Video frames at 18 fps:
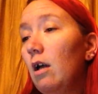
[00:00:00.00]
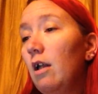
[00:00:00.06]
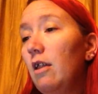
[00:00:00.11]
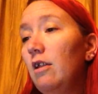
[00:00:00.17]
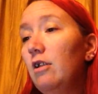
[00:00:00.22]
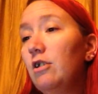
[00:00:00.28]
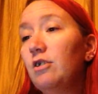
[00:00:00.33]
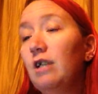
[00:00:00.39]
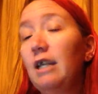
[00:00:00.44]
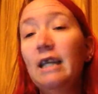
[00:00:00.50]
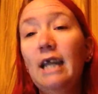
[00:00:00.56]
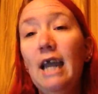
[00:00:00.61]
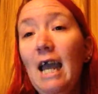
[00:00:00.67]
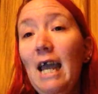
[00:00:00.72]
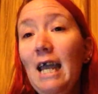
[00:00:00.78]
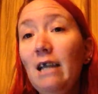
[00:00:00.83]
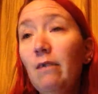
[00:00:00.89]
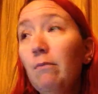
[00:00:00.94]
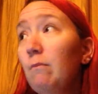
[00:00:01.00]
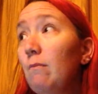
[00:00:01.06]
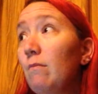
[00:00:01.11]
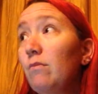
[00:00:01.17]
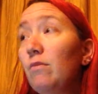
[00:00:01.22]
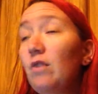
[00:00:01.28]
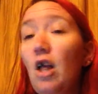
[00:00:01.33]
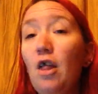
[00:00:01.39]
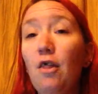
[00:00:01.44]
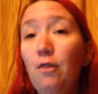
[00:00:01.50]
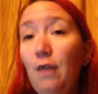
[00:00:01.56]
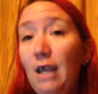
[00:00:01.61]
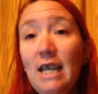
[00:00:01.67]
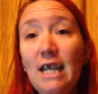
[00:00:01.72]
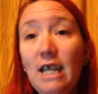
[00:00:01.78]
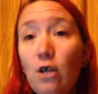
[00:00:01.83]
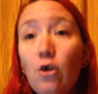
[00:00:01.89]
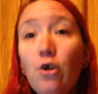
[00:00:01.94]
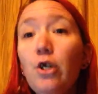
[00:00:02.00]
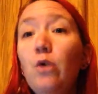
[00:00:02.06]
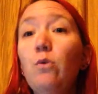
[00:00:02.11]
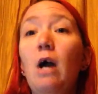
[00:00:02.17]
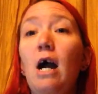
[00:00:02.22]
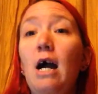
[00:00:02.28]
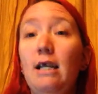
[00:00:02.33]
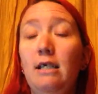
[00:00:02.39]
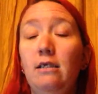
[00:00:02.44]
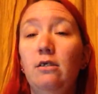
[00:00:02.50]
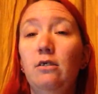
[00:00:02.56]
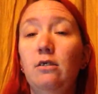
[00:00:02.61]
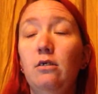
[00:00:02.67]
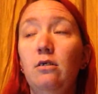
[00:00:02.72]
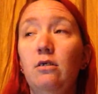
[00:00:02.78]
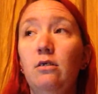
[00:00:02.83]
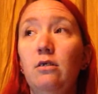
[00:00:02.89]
And there's like, hey, they hear you guys.